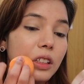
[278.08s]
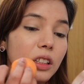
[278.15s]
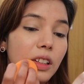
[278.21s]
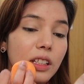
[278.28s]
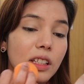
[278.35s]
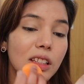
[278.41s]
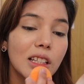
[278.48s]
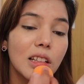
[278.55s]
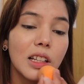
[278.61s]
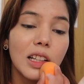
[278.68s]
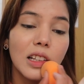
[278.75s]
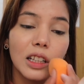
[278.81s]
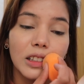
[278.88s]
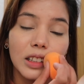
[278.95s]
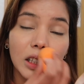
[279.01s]
This
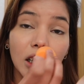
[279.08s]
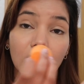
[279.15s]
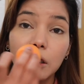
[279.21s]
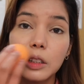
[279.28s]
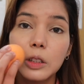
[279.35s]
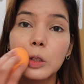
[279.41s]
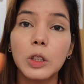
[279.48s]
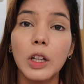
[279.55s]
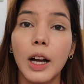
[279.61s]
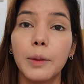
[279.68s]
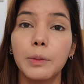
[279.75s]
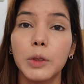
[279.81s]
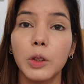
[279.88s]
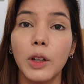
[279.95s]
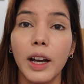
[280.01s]
concealer did a good
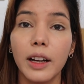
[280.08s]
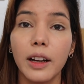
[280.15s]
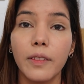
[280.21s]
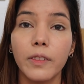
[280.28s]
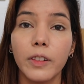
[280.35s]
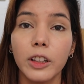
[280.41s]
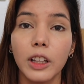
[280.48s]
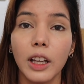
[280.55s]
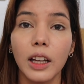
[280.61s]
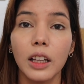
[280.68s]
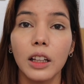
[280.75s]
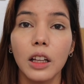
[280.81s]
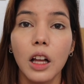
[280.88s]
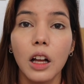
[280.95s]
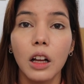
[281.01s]
job to hide
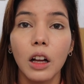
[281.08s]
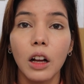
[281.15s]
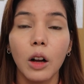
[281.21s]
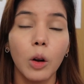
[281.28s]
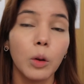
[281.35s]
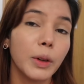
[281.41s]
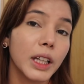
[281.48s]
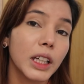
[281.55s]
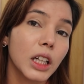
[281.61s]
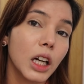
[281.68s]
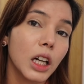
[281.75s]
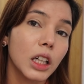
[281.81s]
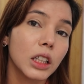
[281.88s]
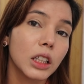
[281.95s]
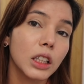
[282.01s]
everything. Oh my
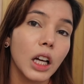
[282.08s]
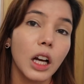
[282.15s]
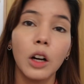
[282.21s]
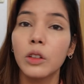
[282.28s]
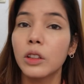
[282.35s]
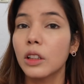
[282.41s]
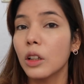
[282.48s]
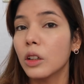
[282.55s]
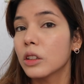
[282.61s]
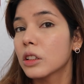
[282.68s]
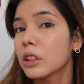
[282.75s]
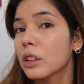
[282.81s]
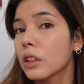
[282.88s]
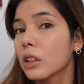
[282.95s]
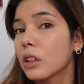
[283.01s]
god, how it
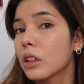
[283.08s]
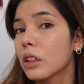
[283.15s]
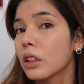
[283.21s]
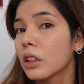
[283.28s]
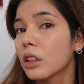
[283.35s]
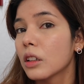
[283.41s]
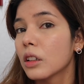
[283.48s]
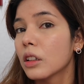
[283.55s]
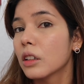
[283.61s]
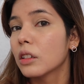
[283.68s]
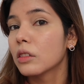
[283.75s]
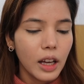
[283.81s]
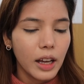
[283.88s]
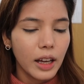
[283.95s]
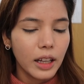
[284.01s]
looks.
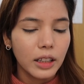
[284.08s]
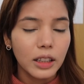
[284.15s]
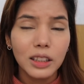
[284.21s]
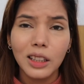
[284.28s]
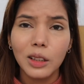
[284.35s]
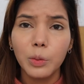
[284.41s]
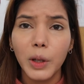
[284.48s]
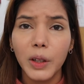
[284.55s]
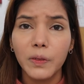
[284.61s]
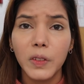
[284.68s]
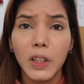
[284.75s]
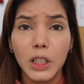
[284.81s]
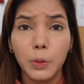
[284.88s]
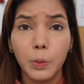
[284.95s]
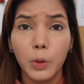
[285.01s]
And this is my
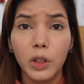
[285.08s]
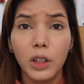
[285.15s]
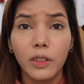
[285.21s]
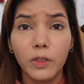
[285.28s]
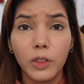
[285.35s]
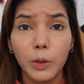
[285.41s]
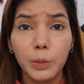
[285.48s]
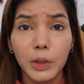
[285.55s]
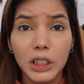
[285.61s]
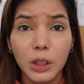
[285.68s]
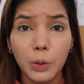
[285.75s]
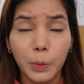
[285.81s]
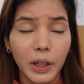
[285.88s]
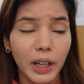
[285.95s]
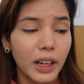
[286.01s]
first product from
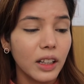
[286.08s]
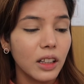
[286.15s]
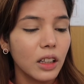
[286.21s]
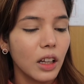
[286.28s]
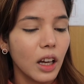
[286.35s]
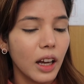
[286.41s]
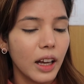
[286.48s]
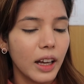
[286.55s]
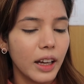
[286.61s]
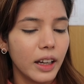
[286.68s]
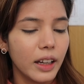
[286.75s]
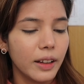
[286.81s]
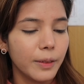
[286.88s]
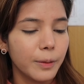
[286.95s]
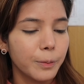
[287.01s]
this brand.
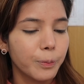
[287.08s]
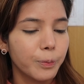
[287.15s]
I